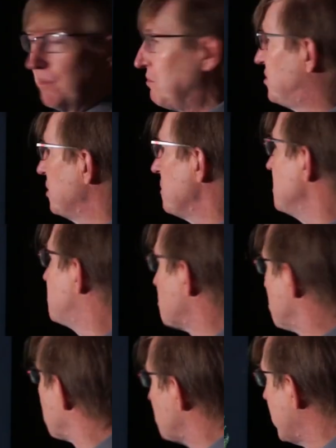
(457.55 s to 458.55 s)
Ceres
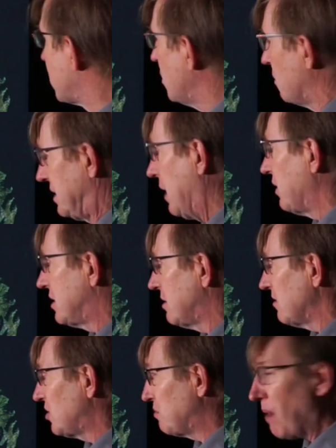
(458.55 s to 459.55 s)
just looks like those. Now,
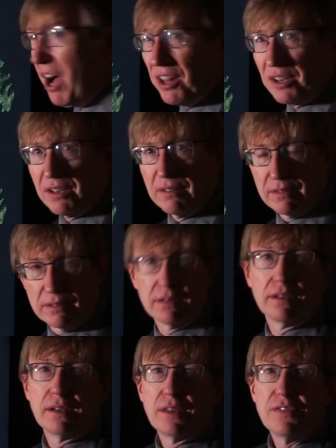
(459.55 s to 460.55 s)
it's smaller
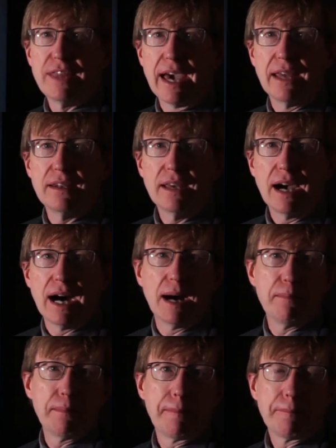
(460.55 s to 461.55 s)
than
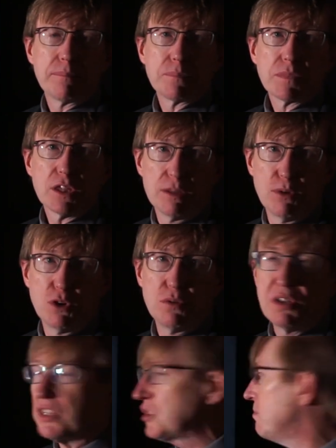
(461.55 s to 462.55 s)
the
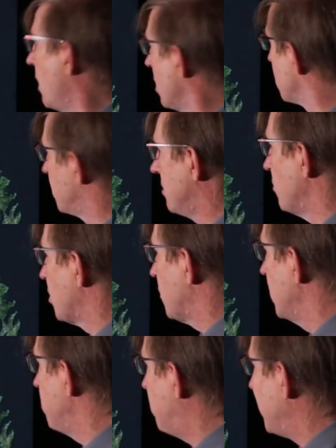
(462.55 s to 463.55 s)
moon. It's smaller than
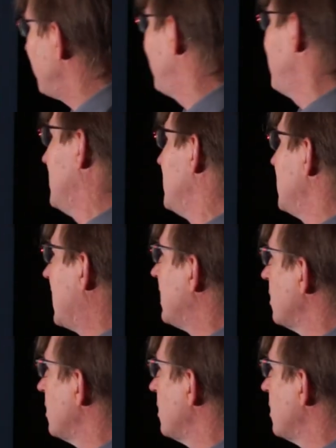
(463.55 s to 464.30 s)
Mercury, but it